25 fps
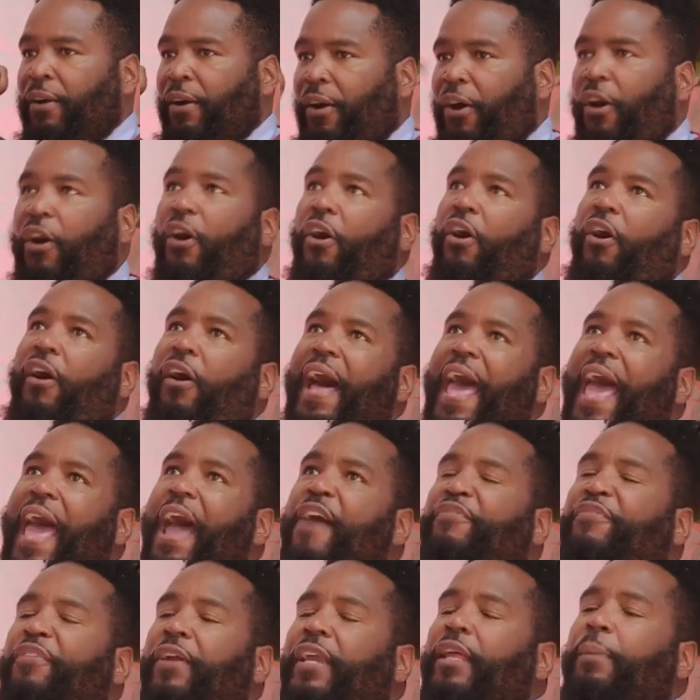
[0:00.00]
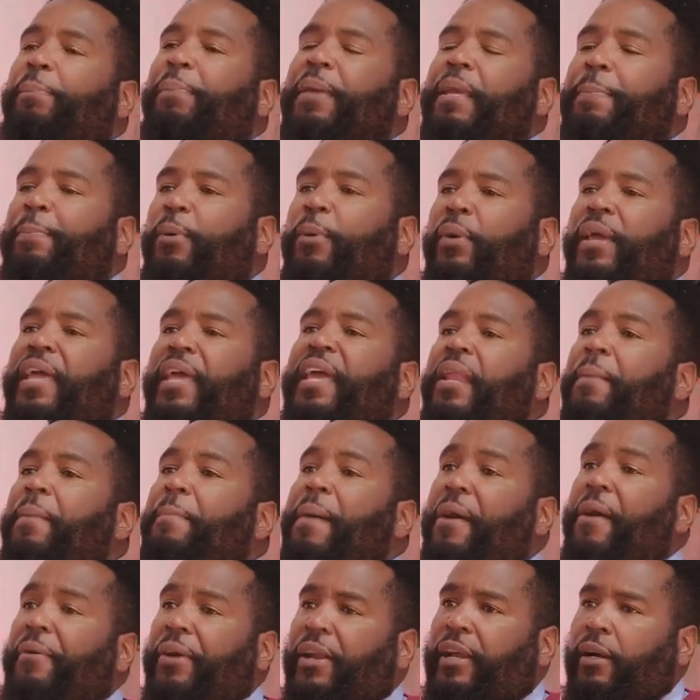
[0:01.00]
All African people in
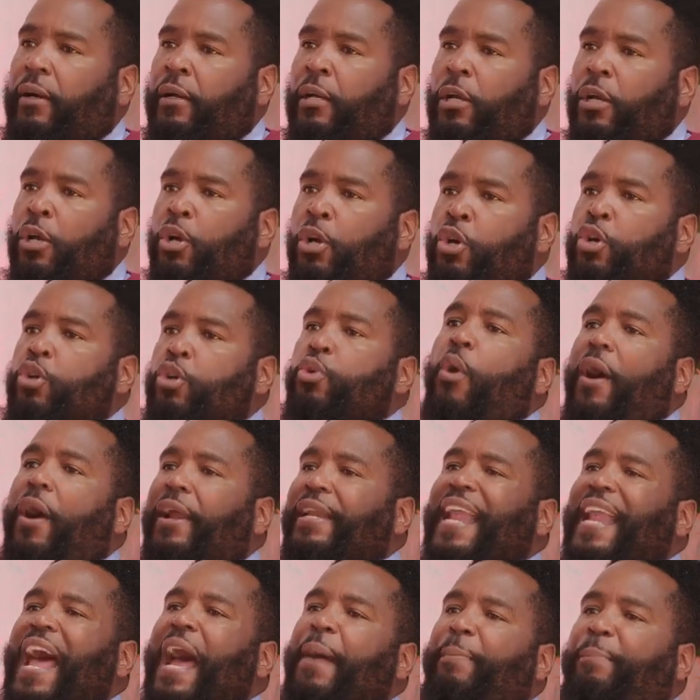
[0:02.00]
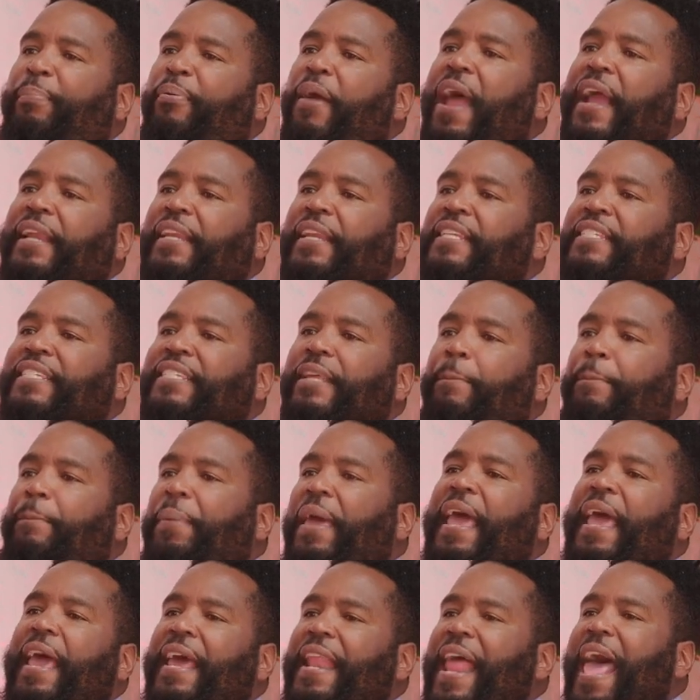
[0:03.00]
America who are not practicing
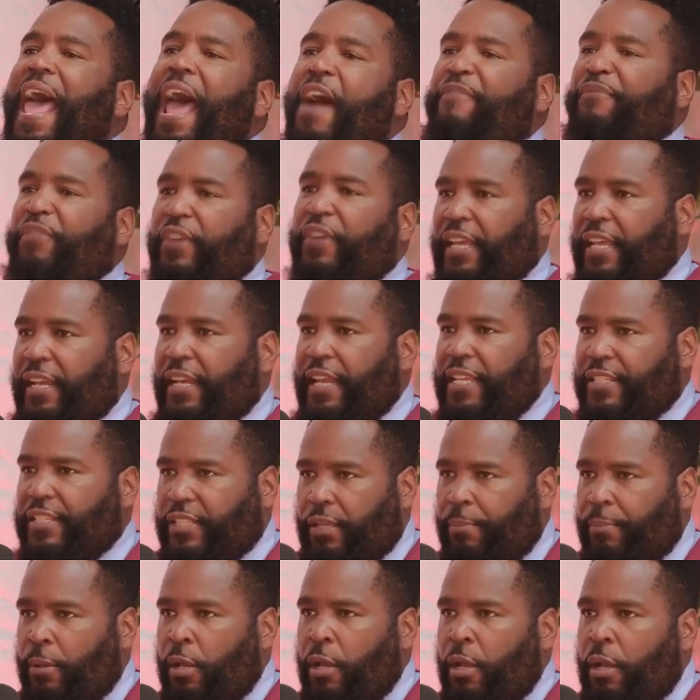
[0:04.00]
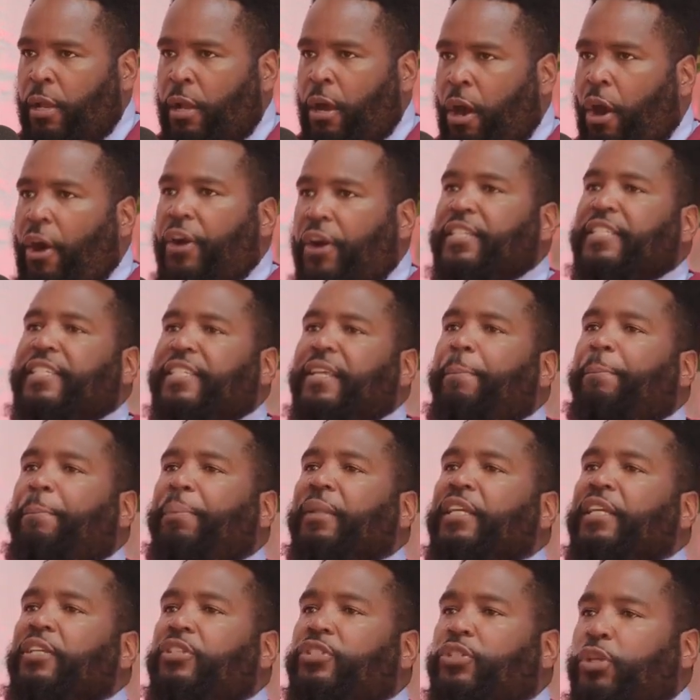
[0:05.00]
Pan-Africanism are
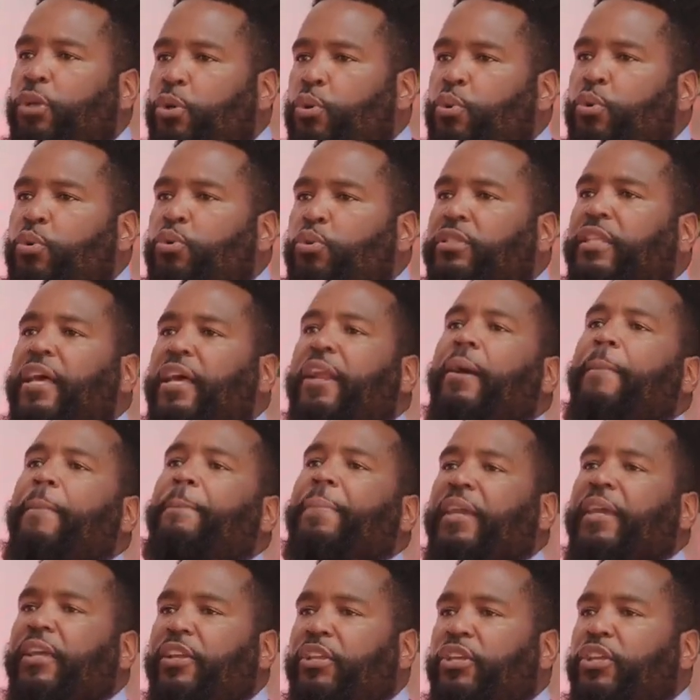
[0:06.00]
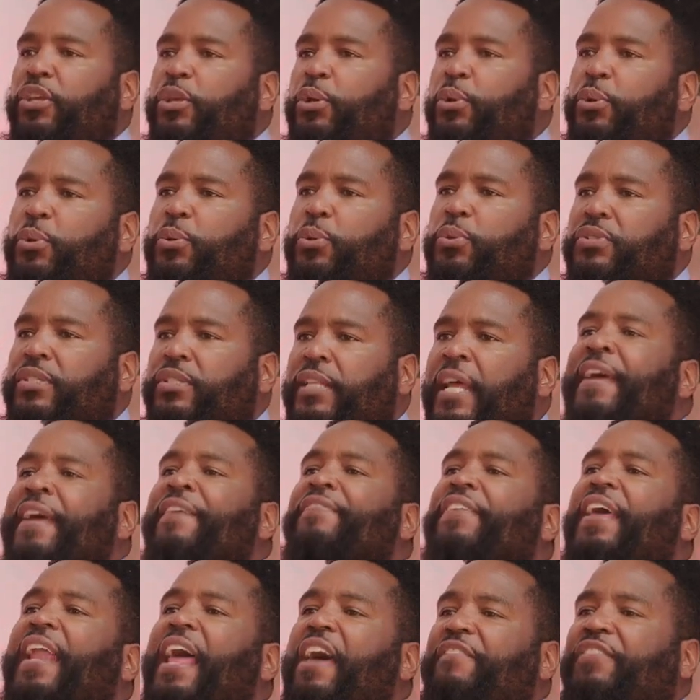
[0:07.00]
simply tools that are being used
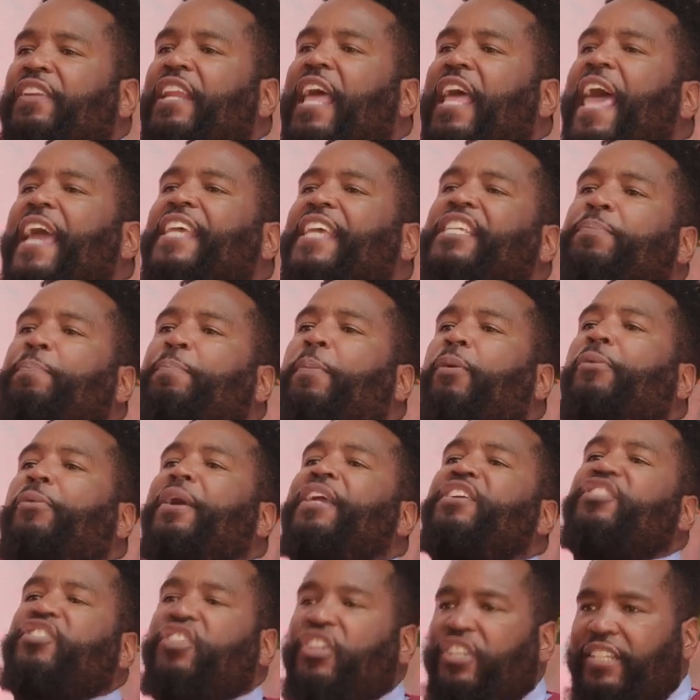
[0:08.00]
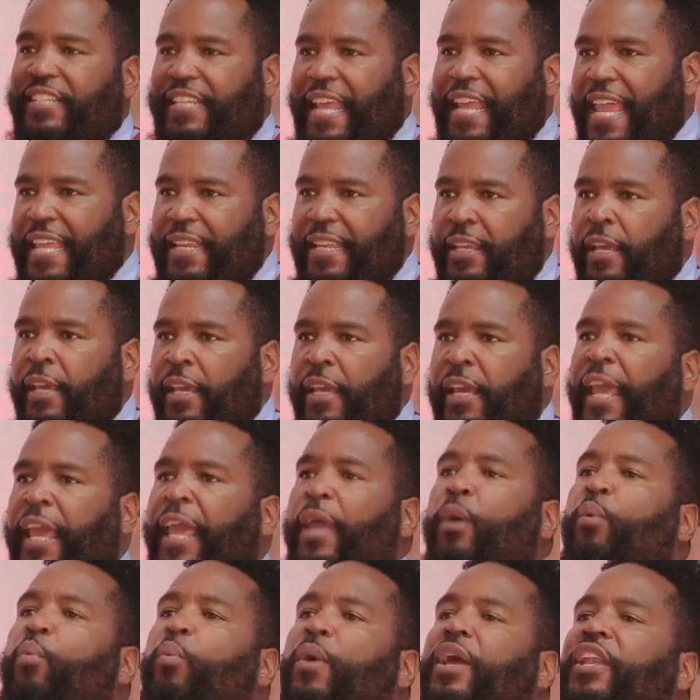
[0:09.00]
that have an expiration date.
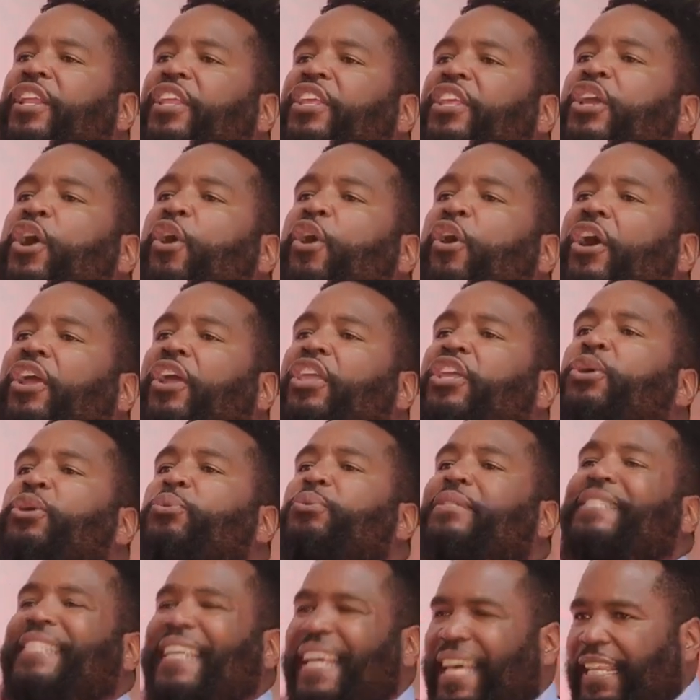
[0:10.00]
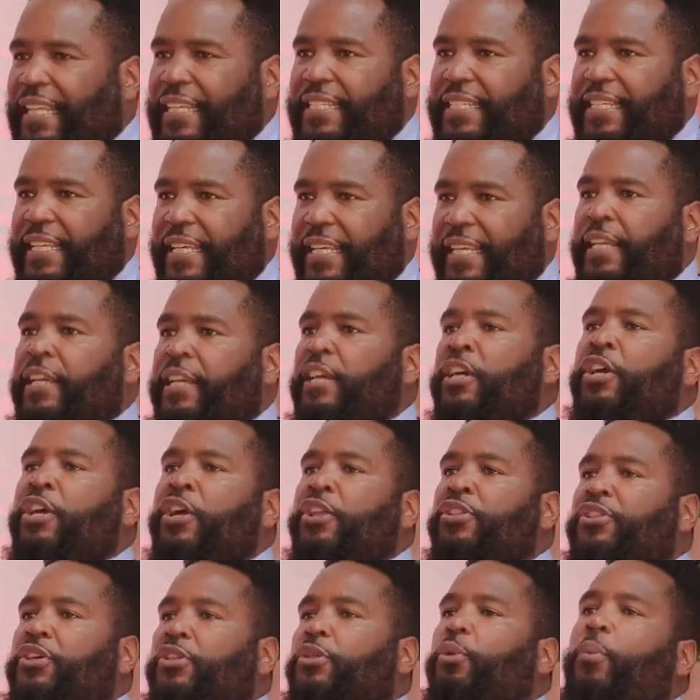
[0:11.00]
And when your utility
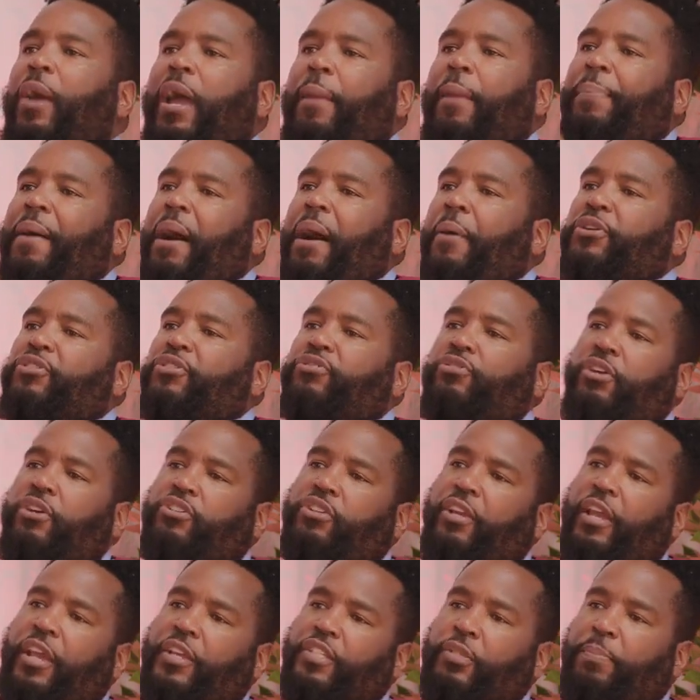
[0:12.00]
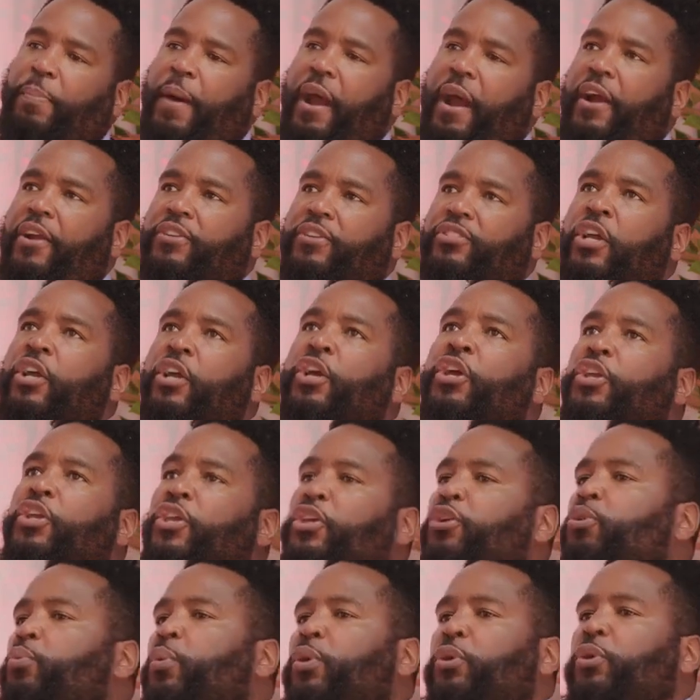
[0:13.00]
to the white power structure expires,
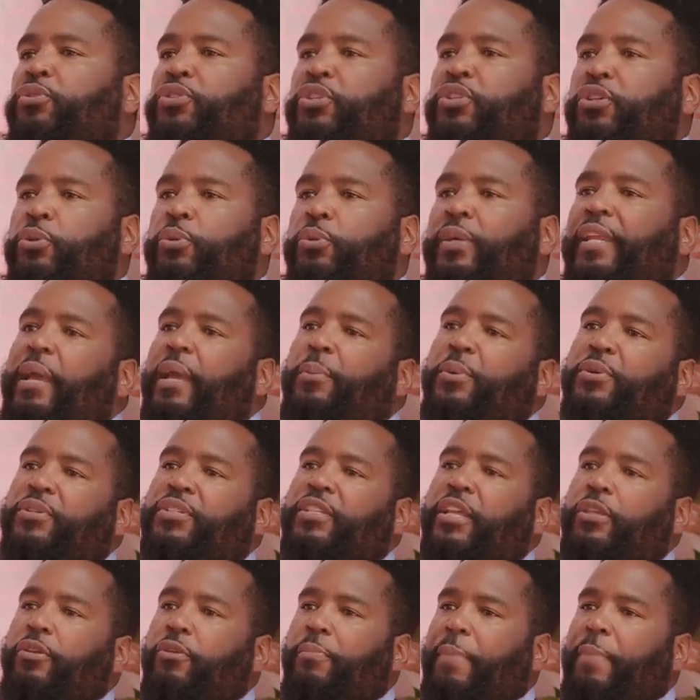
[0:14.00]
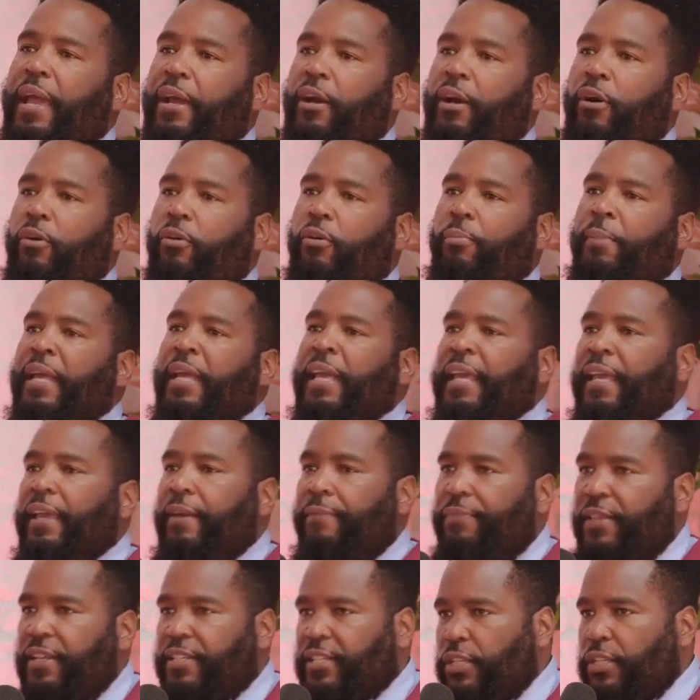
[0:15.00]
you will too, and they will send you back home.
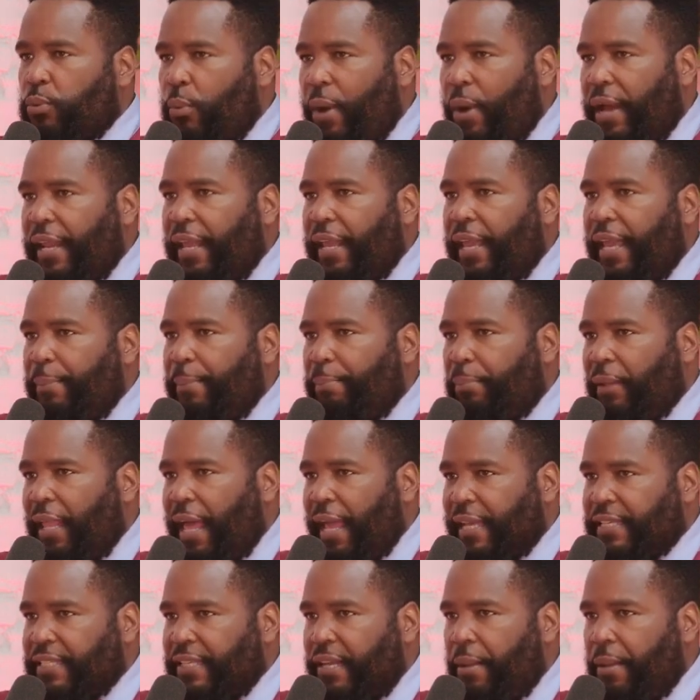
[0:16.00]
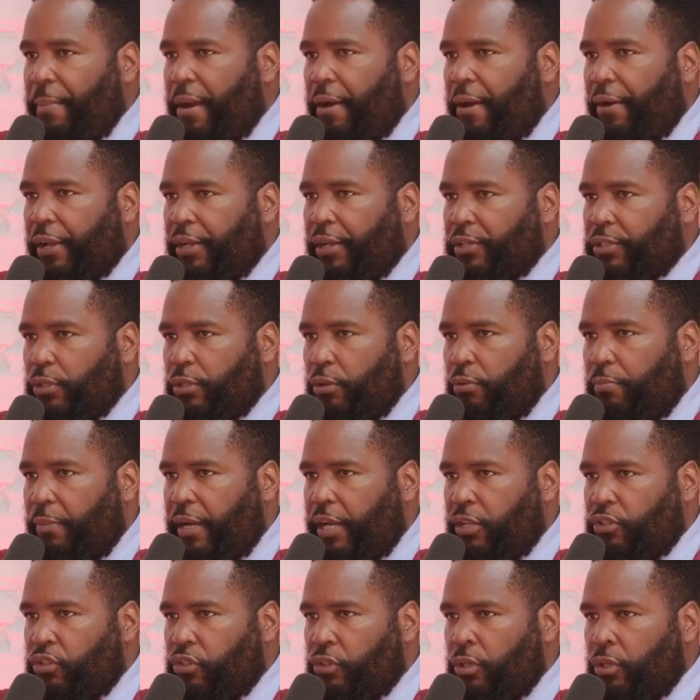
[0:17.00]
And this is why they hate blacks in America so
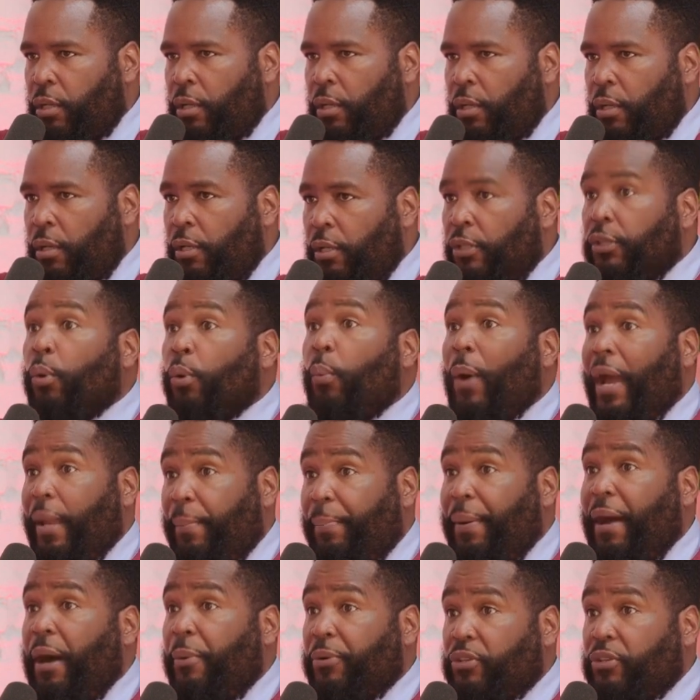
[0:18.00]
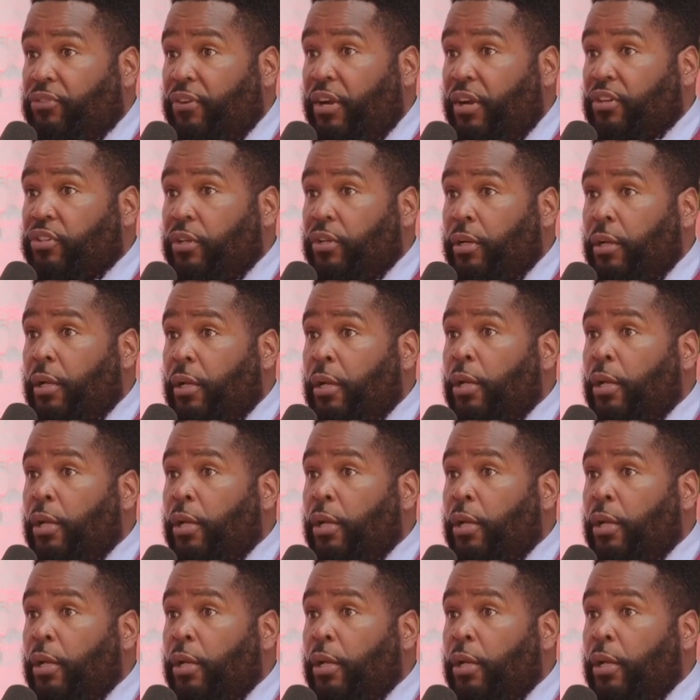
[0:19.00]
much, the white power structure.